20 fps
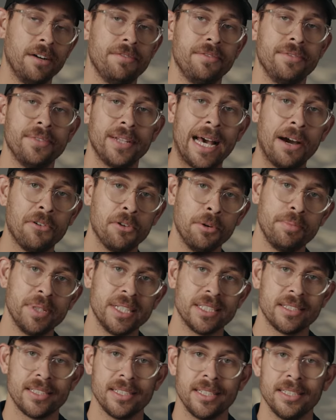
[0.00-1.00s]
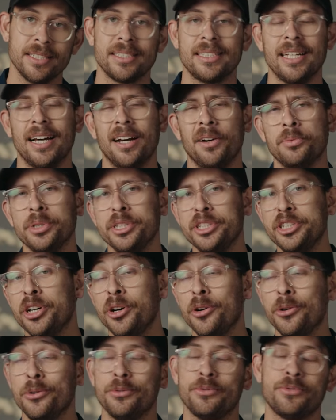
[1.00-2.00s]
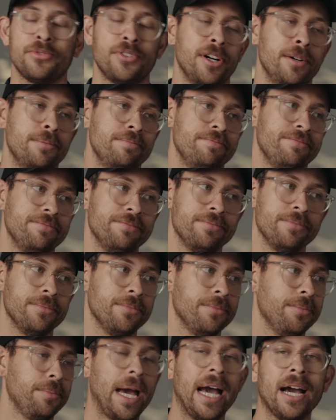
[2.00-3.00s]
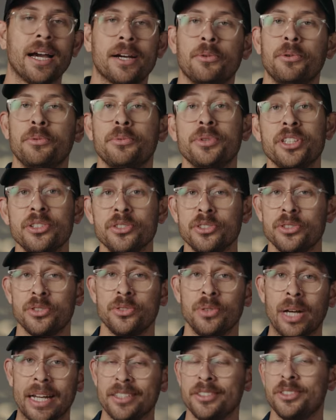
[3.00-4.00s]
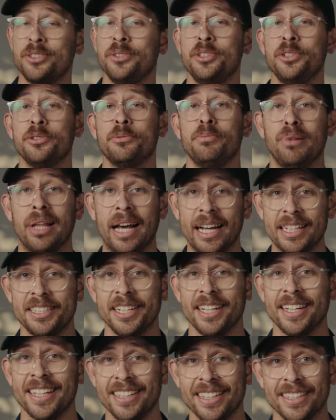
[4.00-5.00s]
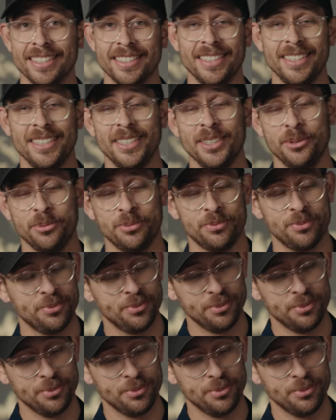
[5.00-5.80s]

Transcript: a flower business that we know from back when I used to do a blackjack in the casino.